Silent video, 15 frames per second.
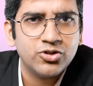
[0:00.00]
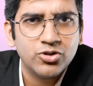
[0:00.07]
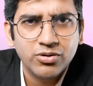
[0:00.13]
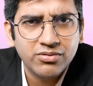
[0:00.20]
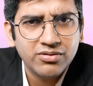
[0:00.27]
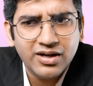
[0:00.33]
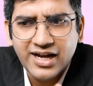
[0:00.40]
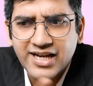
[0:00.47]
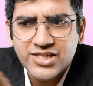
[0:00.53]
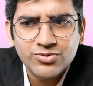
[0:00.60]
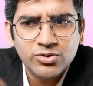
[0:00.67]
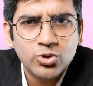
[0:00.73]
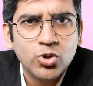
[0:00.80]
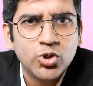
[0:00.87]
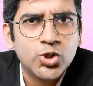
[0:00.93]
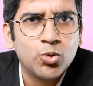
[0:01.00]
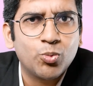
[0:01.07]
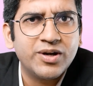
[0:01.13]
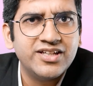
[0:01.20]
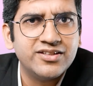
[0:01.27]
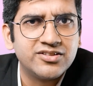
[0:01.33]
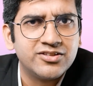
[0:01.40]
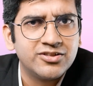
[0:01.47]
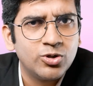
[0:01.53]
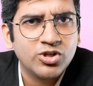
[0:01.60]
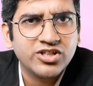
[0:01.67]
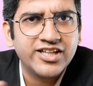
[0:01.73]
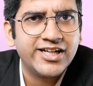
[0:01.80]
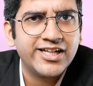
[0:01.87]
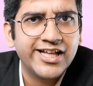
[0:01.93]
Your eyes will go twice,
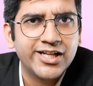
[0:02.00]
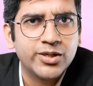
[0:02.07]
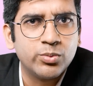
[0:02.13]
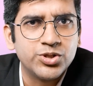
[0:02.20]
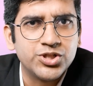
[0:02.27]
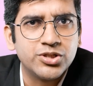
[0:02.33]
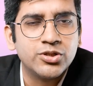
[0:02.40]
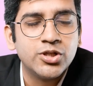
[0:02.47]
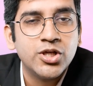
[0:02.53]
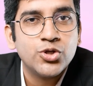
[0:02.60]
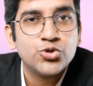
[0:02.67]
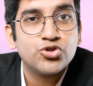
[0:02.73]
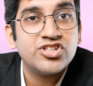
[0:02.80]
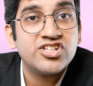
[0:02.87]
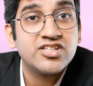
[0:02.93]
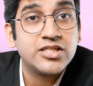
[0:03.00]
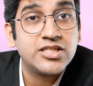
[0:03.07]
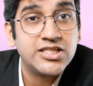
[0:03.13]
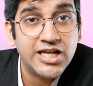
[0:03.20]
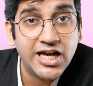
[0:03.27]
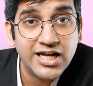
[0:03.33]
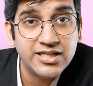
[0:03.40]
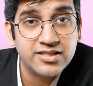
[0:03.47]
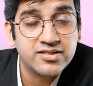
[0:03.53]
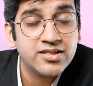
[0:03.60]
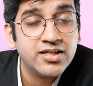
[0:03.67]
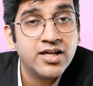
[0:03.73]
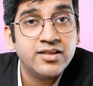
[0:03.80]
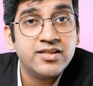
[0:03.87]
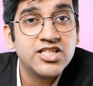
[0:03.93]
look at the entire question. So there's a chance,
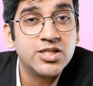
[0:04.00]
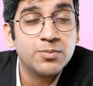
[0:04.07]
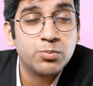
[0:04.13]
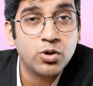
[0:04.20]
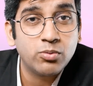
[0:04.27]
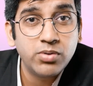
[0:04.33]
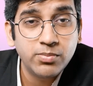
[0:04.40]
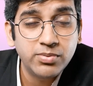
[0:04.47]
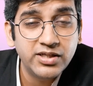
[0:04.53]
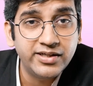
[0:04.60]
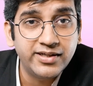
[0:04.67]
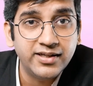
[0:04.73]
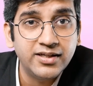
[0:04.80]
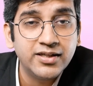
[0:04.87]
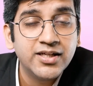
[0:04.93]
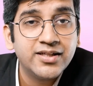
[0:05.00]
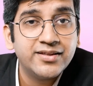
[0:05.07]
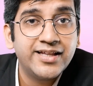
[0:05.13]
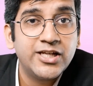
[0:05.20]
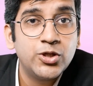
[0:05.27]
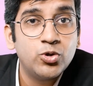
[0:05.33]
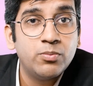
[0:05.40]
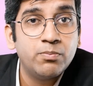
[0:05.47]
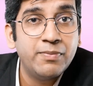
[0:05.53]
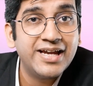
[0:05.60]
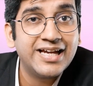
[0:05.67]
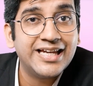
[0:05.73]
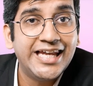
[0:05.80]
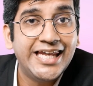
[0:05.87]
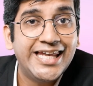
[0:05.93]
there's a probability that you'll
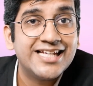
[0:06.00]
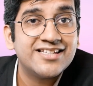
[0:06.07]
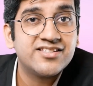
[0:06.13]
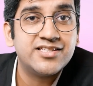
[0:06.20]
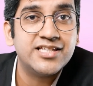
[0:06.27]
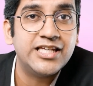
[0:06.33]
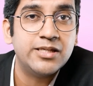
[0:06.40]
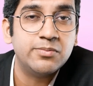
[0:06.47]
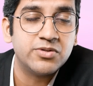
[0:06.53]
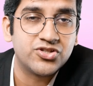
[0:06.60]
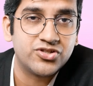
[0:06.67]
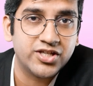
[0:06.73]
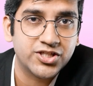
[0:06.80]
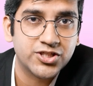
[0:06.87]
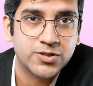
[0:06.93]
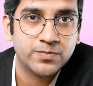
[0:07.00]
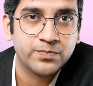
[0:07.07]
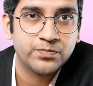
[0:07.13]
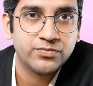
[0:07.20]
make less silly mistakes.